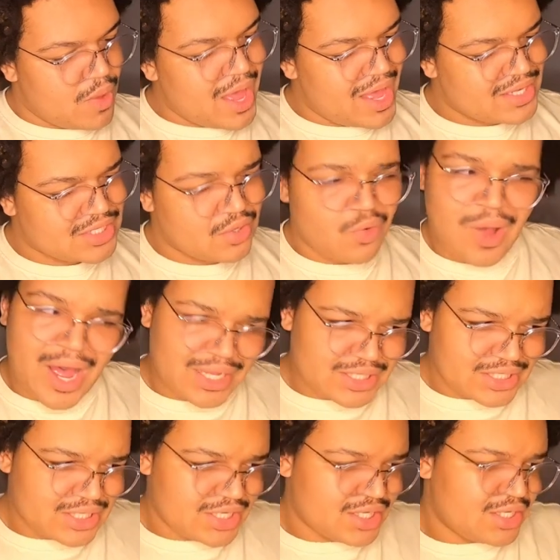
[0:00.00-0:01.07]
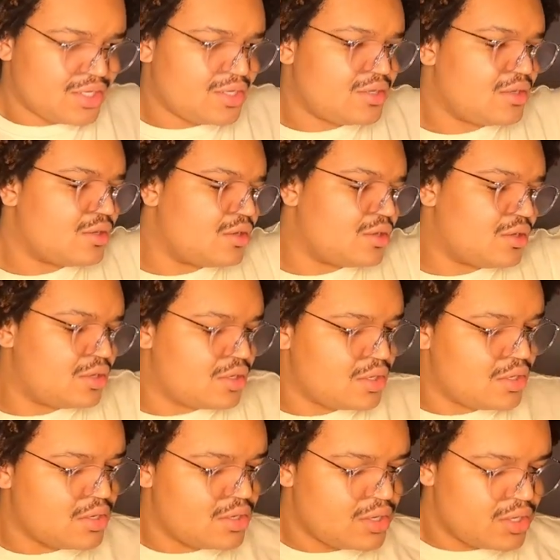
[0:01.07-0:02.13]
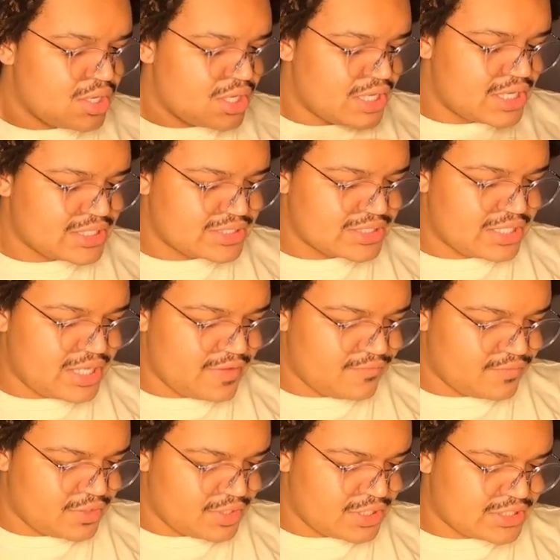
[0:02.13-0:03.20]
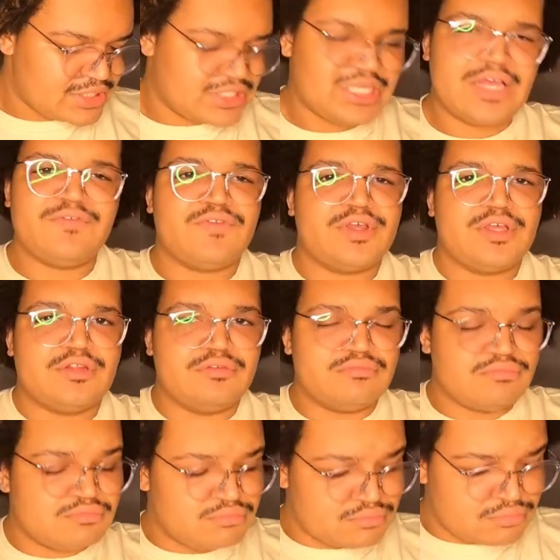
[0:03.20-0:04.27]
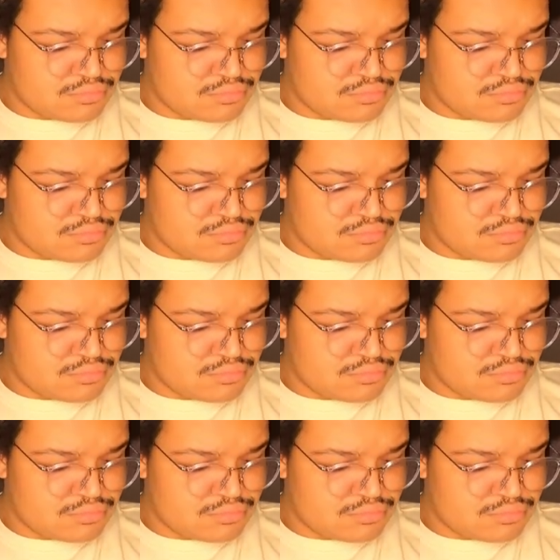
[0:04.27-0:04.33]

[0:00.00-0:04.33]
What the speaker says: What? The quality? It's giving. It's giving.